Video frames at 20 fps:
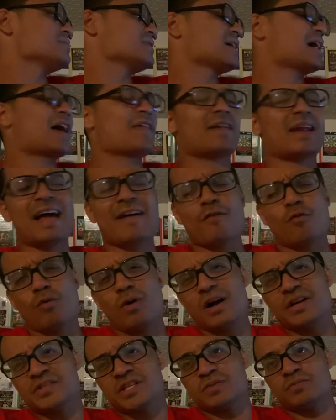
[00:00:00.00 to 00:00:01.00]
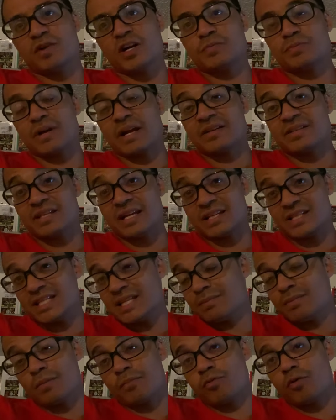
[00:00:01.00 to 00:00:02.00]
the guy that I haven't watched as much, but I seen
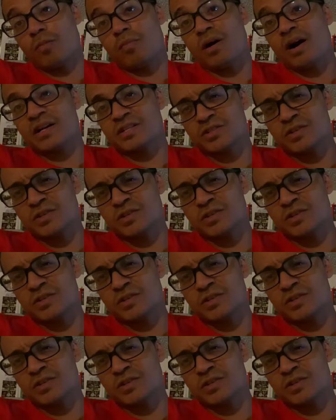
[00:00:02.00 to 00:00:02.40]
him on Pro Box.